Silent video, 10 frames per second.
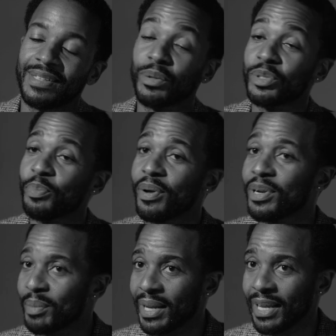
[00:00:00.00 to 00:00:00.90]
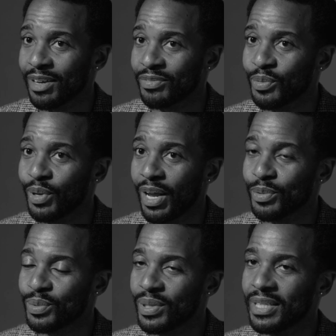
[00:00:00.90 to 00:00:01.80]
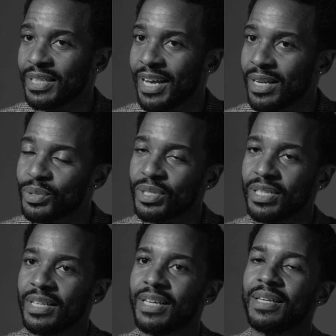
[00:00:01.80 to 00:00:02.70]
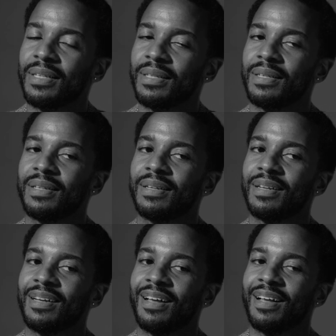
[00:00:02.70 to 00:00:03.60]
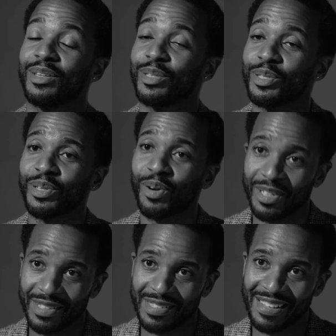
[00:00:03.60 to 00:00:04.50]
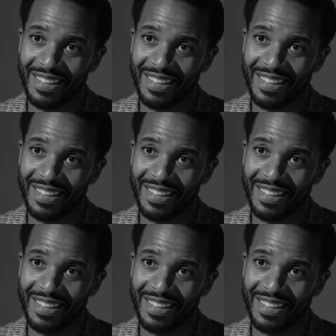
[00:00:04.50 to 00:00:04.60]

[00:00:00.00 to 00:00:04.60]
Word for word: There was a period in my life when I was really interested in uh, the circus.